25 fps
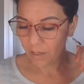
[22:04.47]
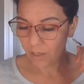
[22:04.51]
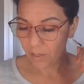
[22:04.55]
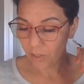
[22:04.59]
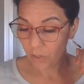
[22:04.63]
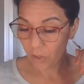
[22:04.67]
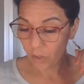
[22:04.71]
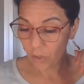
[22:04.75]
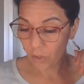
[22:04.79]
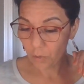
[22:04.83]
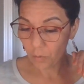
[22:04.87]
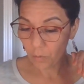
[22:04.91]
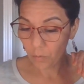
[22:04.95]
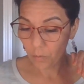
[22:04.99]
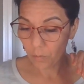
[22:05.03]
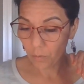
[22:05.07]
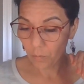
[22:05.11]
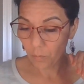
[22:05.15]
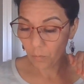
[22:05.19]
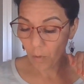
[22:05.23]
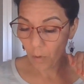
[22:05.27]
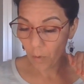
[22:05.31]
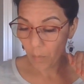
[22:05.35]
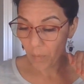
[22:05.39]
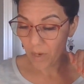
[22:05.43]
your
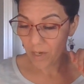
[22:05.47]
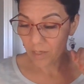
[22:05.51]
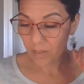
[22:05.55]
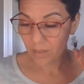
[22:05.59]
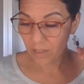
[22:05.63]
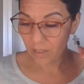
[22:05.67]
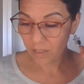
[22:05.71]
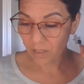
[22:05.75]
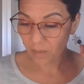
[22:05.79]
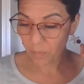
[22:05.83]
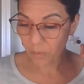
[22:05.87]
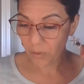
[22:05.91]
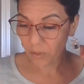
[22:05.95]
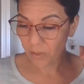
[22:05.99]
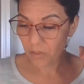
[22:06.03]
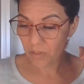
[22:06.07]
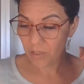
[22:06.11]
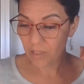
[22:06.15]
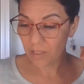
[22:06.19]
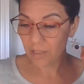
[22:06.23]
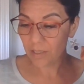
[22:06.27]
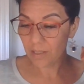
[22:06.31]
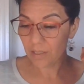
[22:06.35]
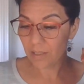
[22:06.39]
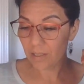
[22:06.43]
romantic
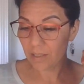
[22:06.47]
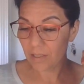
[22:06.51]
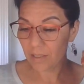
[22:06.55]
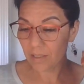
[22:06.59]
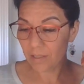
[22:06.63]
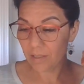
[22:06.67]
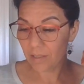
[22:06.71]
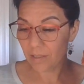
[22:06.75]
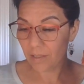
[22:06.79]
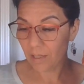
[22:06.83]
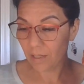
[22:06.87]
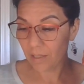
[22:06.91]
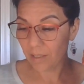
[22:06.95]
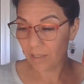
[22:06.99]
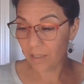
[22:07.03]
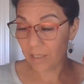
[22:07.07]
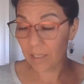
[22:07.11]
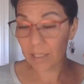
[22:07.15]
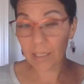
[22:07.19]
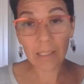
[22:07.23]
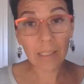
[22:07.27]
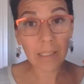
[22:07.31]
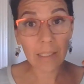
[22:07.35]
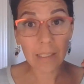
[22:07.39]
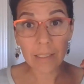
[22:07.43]
person, is like
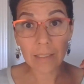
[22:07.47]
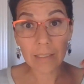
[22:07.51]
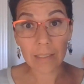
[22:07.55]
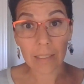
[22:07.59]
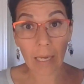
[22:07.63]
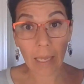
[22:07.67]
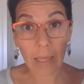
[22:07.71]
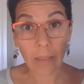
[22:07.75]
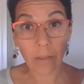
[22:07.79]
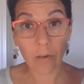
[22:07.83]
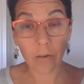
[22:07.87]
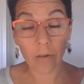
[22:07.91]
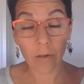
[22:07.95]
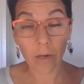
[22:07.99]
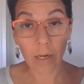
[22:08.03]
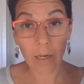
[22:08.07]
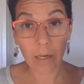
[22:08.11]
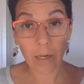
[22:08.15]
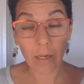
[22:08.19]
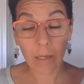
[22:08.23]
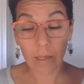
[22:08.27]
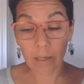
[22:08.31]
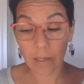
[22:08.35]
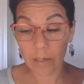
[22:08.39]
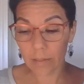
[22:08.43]
getting it together, I
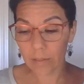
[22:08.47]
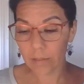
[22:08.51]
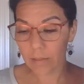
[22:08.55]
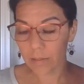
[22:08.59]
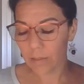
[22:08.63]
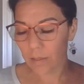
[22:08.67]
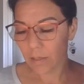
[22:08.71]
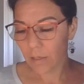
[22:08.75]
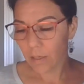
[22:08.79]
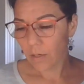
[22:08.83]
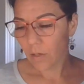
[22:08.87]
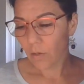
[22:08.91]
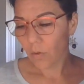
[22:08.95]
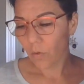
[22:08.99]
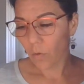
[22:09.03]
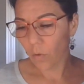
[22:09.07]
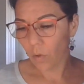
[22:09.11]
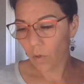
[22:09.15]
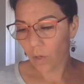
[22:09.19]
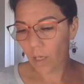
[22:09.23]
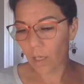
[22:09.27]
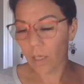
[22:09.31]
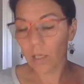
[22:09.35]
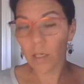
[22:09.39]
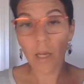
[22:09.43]
guess,
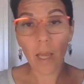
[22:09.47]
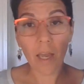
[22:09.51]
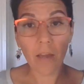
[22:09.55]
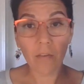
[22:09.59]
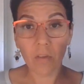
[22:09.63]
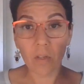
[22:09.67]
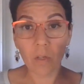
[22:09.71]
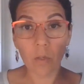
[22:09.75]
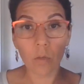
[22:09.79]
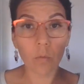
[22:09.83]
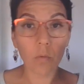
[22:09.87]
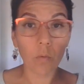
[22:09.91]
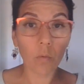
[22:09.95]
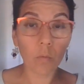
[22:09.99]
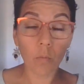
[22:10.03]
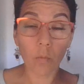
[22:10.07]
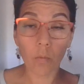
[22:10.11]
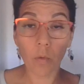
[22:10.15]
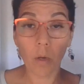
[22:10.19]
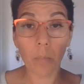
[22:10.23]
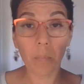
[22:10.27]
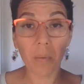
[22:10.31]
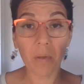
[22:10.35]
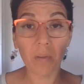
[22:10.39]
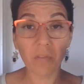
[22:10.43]
and having
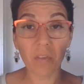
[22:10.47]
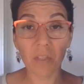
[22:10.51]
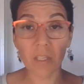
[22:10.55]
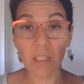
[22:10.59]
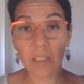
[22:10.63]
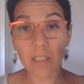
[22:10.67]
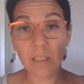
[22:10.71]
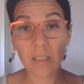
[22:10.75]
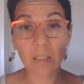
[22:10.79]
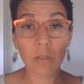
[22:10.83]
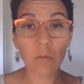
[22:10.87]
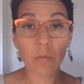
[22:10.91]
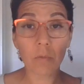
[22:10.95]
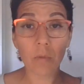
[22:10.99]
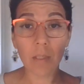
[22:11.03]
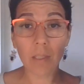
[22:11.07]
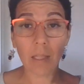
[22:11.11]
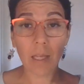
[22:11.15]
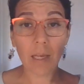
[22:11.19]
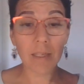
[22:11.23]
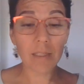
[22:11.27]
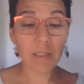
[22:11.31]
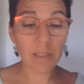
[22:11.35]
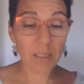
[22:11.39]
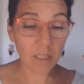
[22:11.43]
epiphanies and
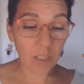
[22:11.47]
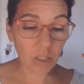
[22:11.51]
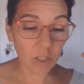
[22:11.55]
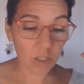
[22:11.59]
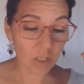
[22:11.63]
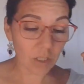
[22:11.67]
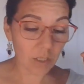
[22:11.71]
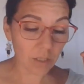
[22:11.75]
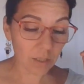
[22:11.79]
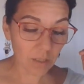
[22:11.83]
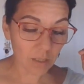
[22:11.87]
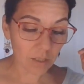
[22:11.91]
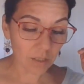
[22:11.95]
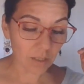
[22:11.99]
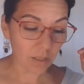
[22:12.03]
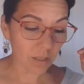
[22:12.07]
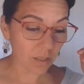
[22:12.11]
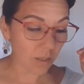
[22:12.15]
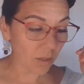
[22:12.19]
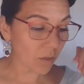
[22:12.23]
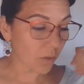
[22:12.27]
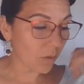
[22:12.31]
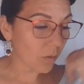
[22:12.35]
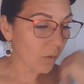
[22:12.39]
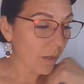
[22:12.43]
realizations.
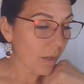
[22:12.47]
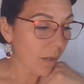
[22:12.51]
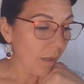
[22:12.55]
So,